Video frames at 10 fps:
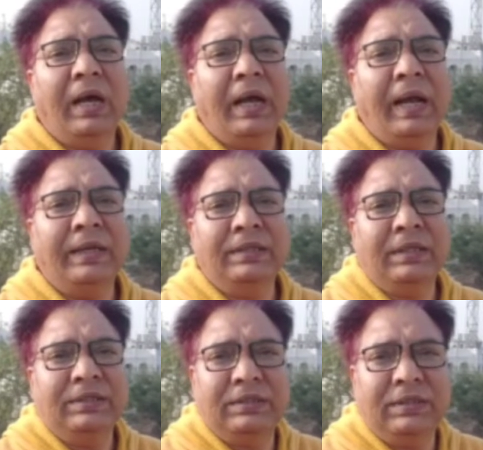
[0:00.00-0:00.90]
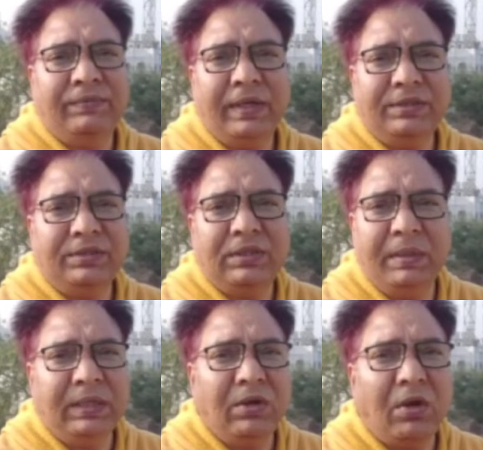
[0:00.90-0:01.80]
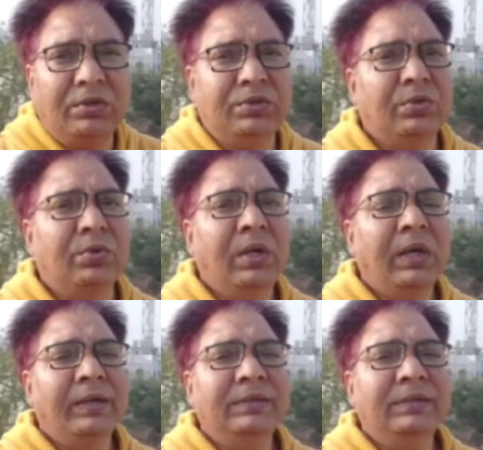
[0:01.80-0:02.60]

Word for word: uh, and there is a difference in the middle also,